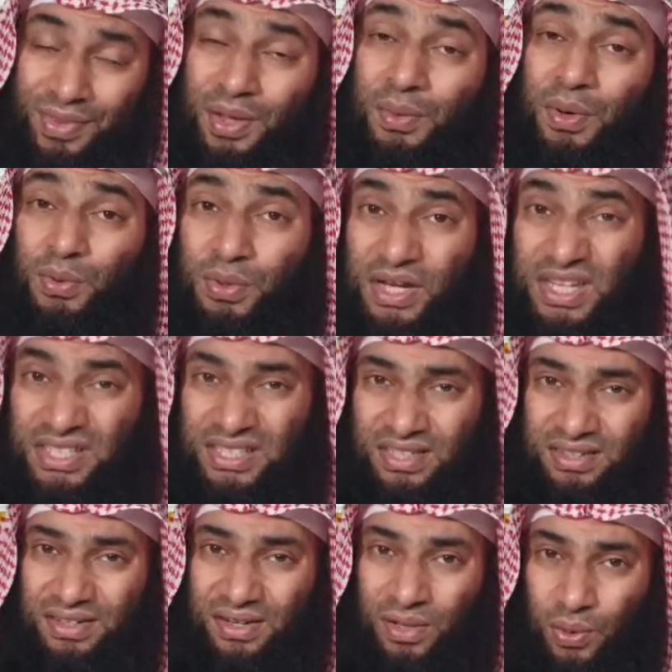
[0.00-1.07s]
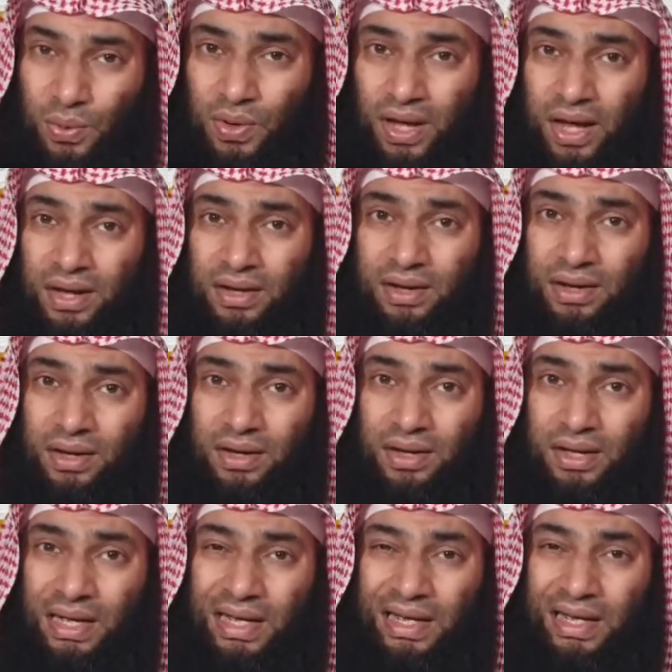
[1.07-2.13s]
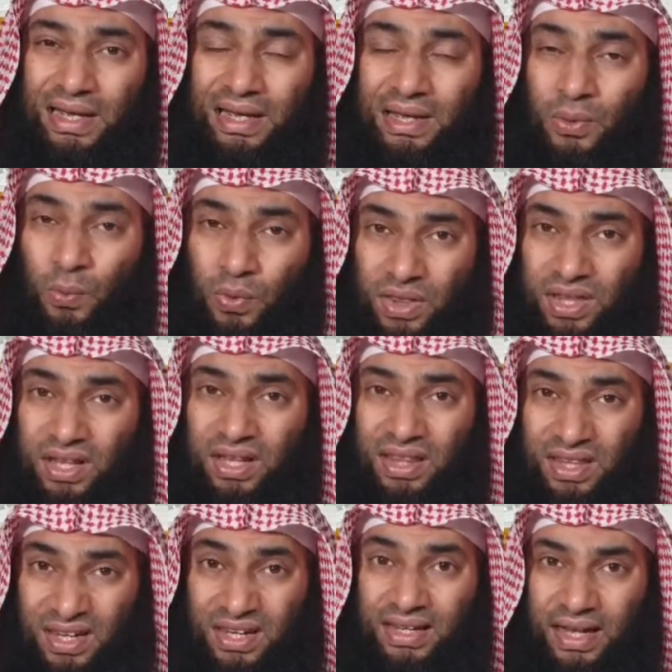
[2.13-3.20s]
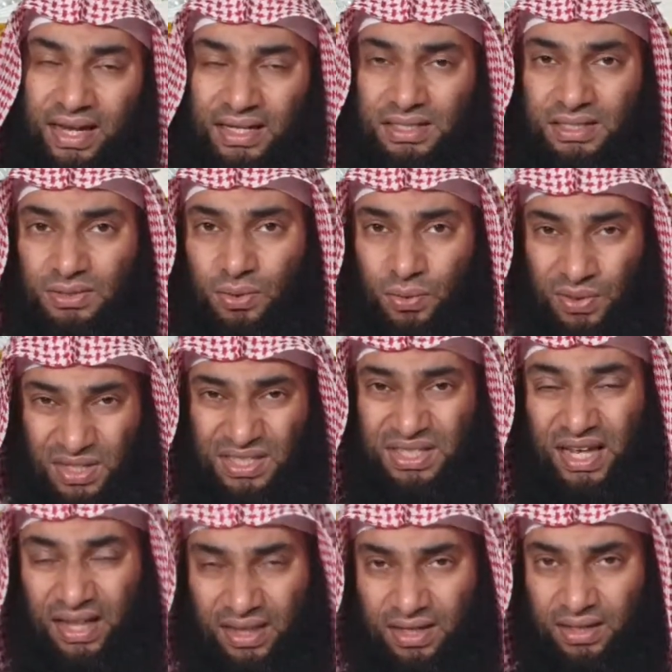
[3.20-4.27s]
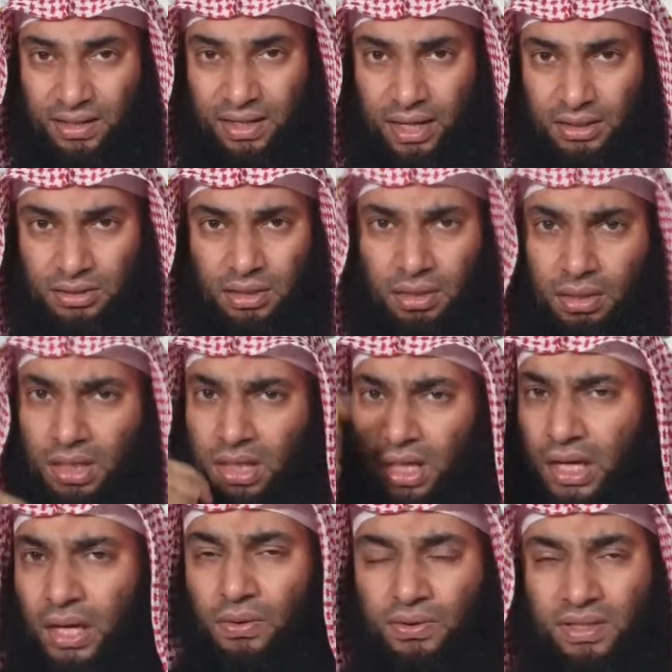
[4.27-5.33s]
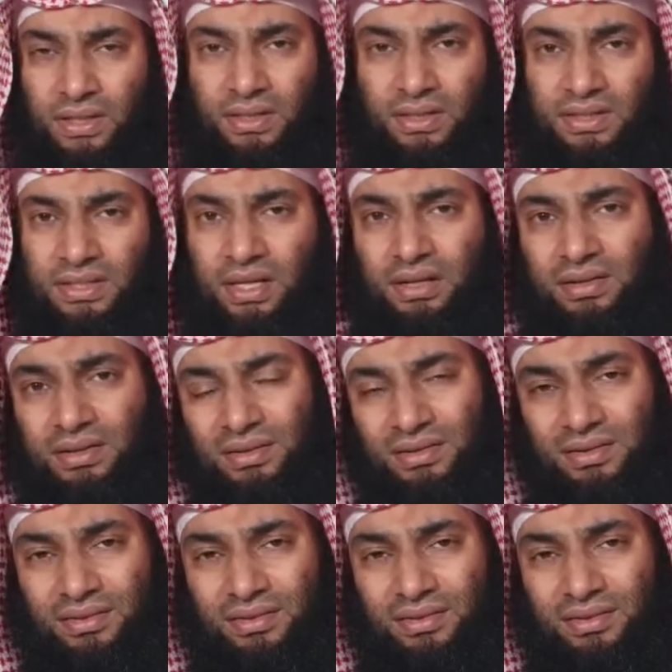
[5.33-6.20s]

The one who reads the Quran within 3 days or less than 3 days, he cannot understand.